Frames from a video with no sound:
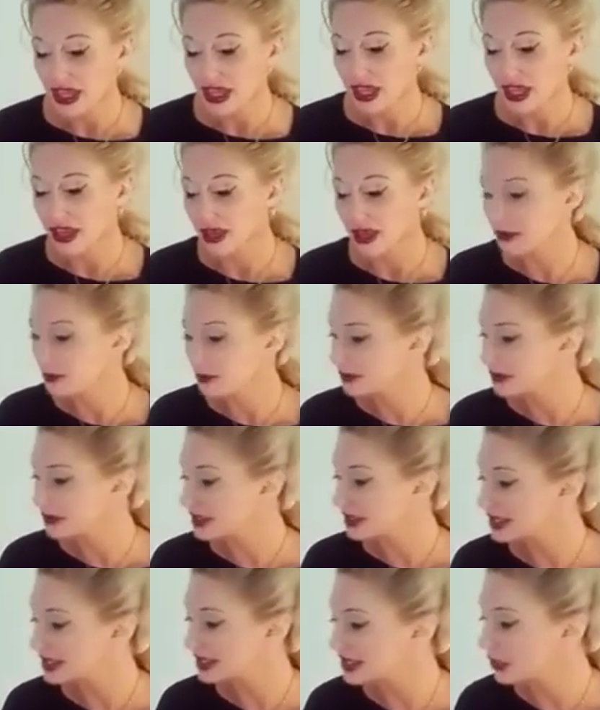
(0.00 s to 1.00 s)
Um,
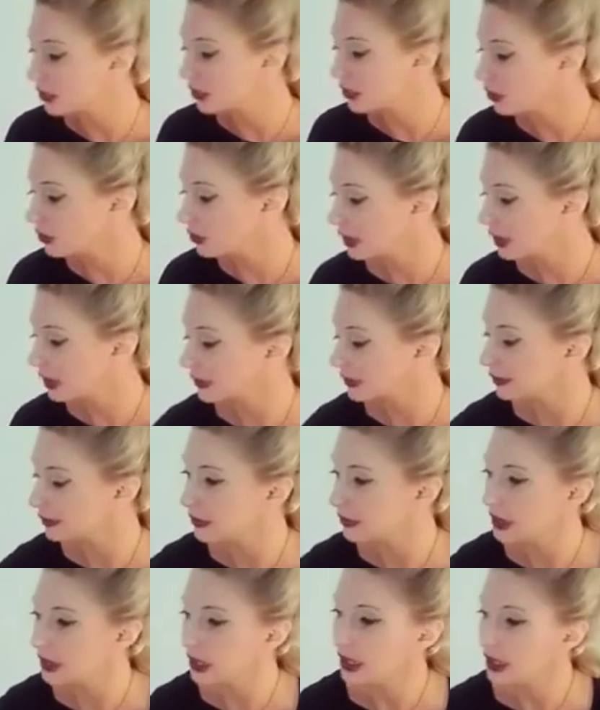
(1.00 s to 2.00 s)
so
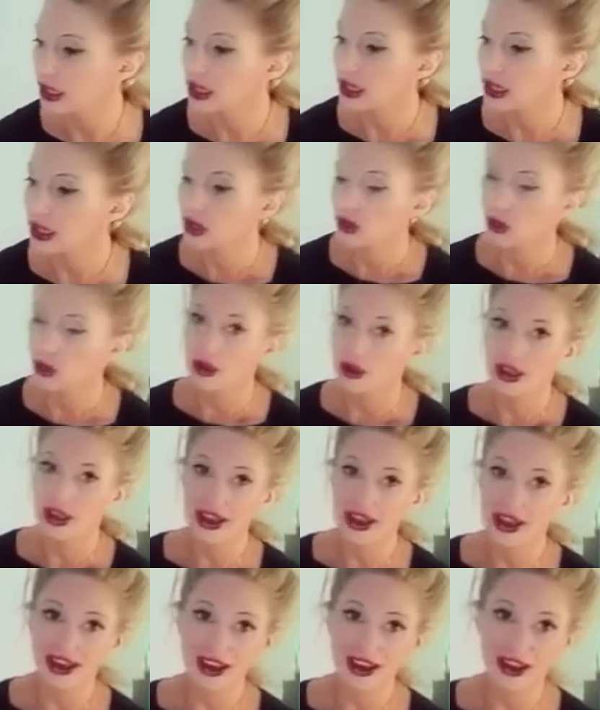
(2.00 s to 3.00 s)

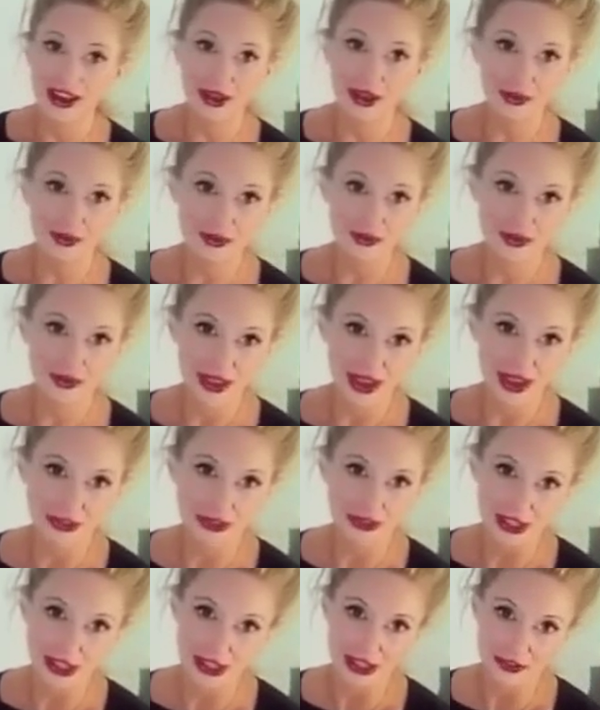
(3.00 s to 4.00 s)
uh, I
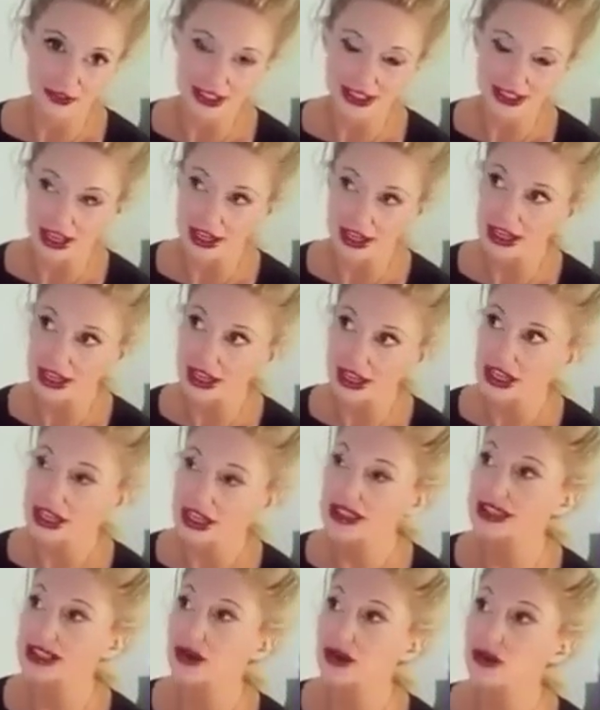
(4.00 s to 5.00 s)
really love this sign.
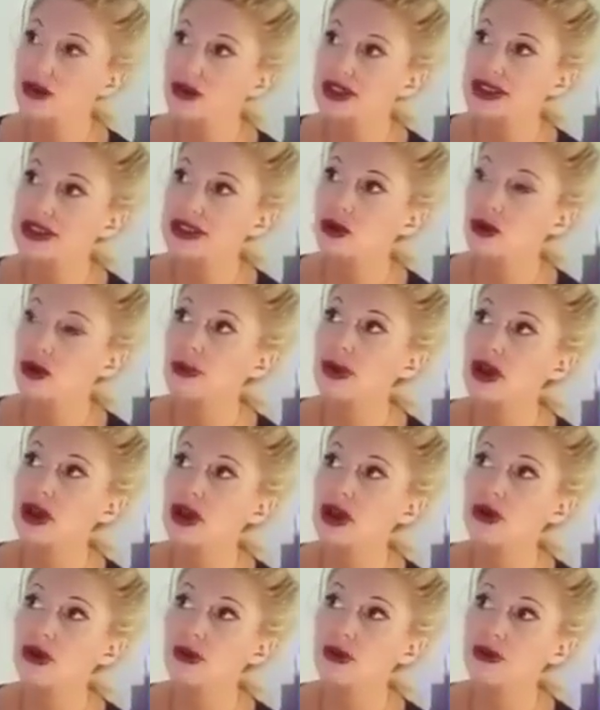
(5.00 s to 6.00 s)
So
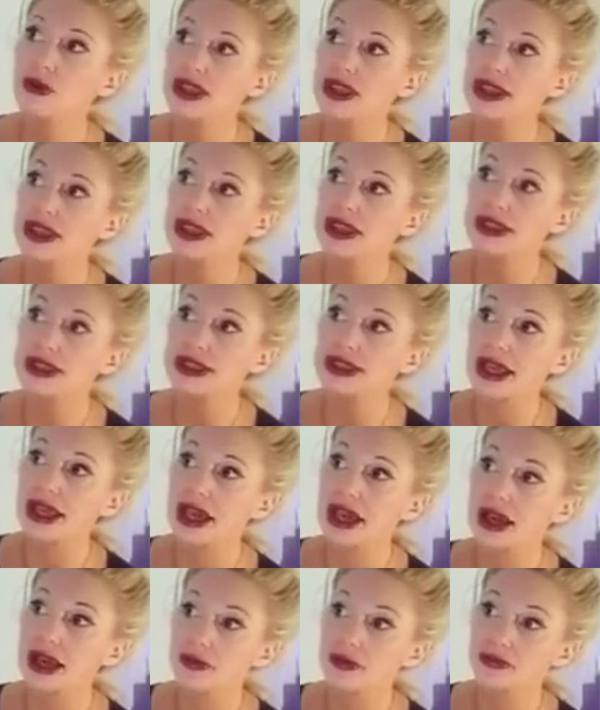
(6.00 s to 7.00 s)
Scorpio is
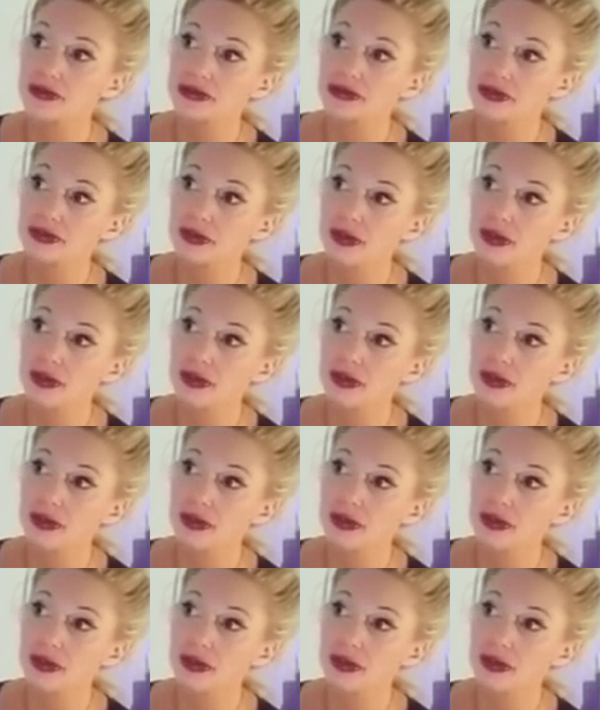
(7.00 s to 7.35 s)
um,